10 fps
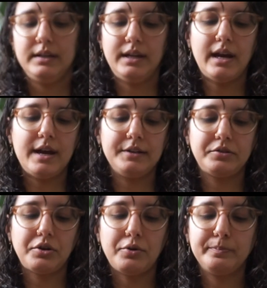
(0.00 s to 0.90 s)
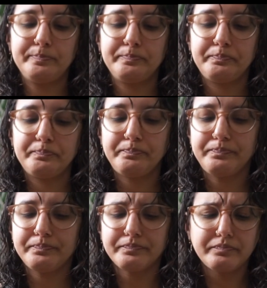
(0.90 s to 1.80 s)
Yeah, so
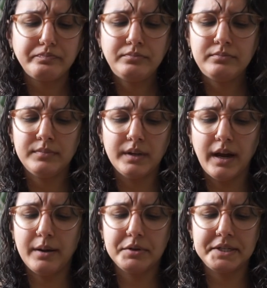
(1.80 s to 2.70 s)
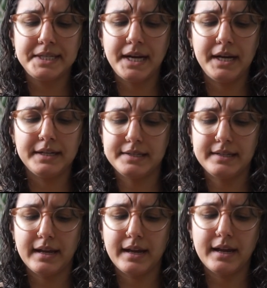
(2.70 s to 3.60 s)
I would say it's
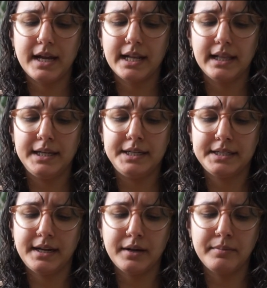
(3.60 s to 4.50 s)
like at least like a